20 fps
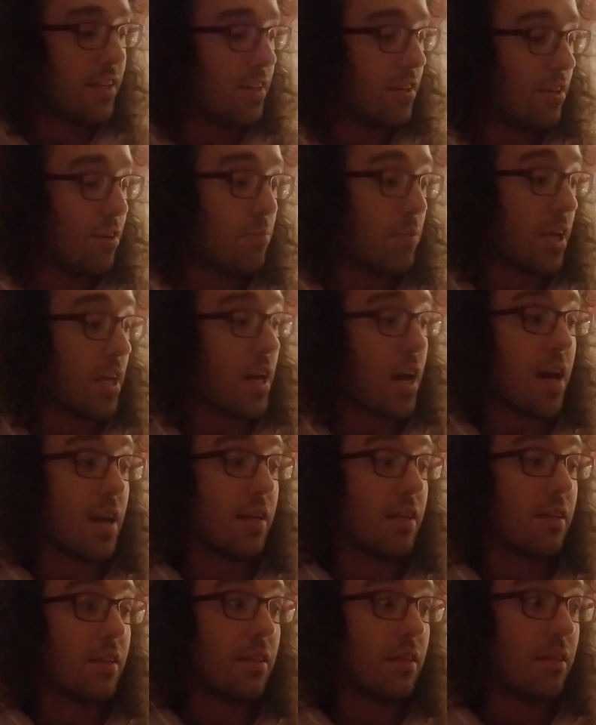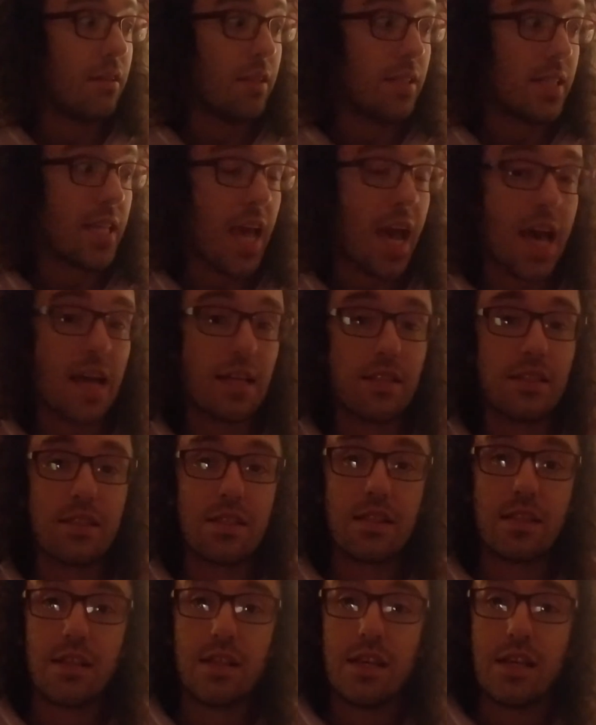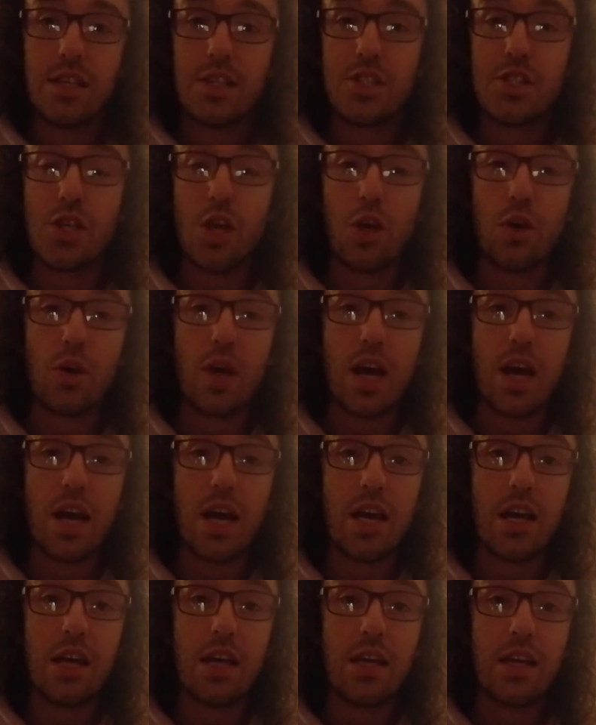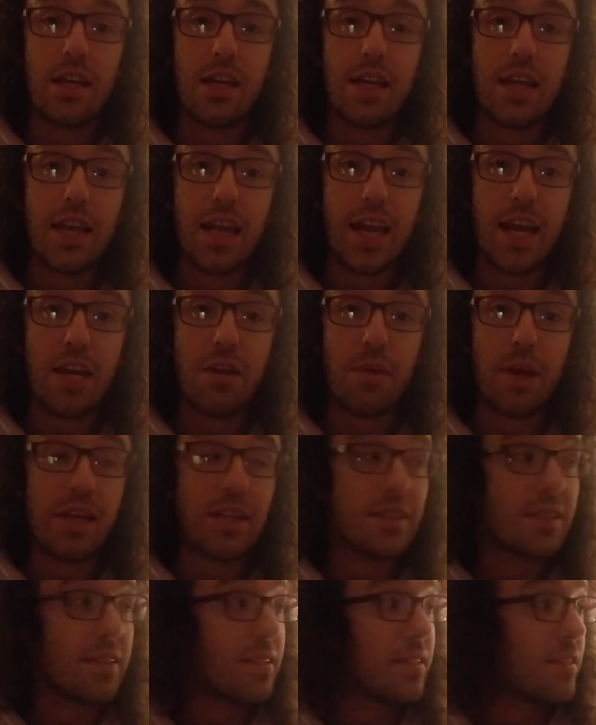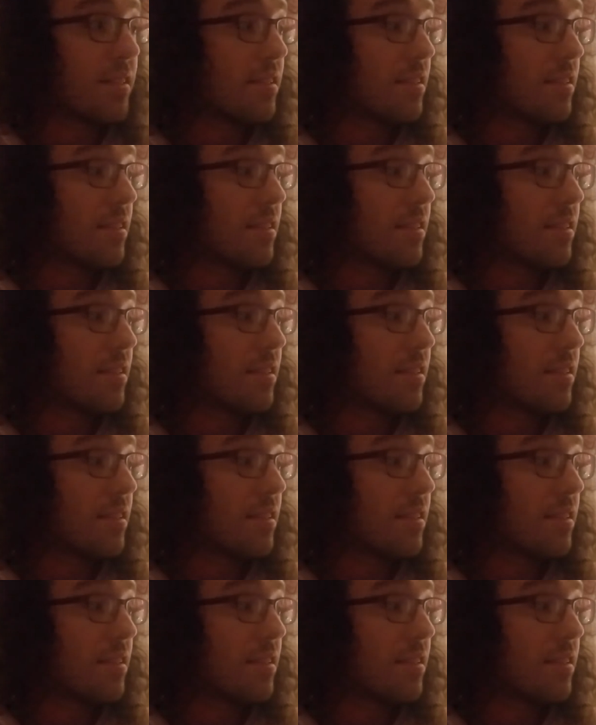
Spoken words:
Oh my God, these cats. So, anyways,